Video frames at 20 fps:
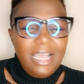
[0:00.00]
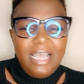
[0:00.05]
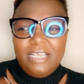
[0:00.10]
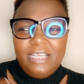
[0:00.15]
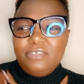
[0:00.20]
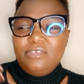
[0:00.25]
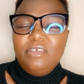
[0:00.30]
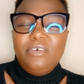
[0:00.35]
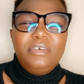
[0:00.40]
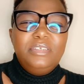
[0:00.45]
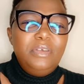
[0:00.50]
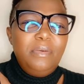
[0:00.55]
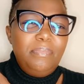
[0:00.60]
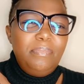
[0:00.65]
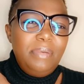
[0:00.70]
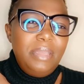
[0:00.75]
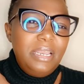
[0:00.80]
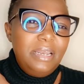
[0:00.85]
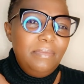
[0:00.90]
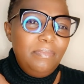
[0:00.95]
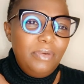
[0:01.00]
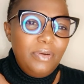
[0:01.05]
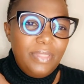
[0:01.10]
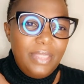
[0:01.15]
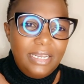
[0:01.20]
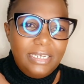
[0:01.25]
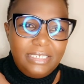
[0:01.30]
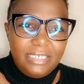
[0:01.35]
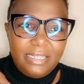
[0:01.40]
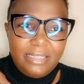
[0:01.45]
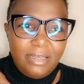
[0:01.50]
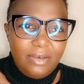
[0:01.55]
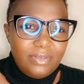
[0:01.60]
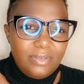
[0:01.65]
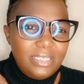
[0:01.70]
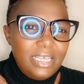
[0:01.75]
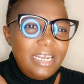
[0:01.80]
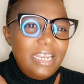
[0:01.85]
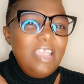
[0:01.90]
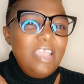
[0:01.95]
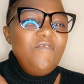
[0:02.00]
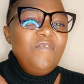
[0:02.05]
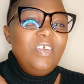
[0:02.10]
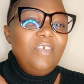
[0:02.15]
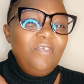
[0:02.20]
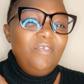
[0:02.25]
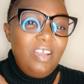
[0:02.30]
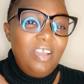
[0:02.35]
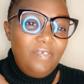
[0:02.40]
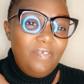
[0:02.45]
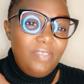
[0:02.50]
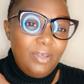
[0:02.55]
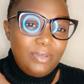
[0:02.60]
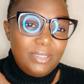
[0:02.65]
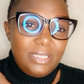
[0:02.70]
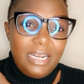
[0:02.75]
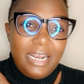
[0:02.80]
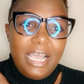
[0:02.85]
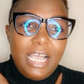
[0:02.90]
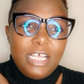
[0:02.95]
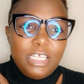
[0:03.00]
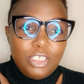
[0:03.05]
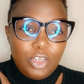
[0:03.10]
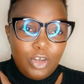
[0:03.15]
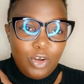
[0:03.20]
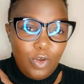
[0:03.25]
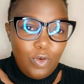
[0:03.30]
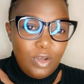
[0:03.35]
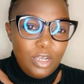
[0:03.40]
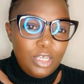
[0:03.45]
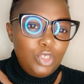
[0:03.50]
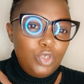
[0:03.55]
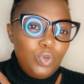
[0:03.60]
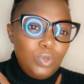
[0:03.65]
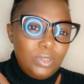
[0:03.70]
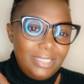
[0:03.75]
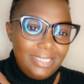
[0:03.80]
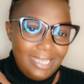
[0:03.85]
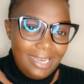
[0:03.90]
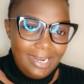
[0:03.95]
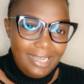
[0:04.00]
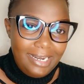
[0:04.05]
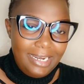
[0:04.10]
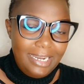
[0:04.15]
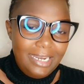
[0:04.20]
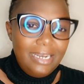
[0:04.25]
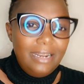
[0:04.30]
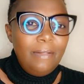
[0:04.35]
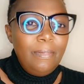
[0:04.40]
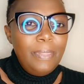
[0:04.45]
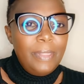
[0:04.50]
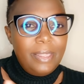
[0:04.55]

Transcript: as long as you're paid more than 10000 even 5000 as long as you're salaried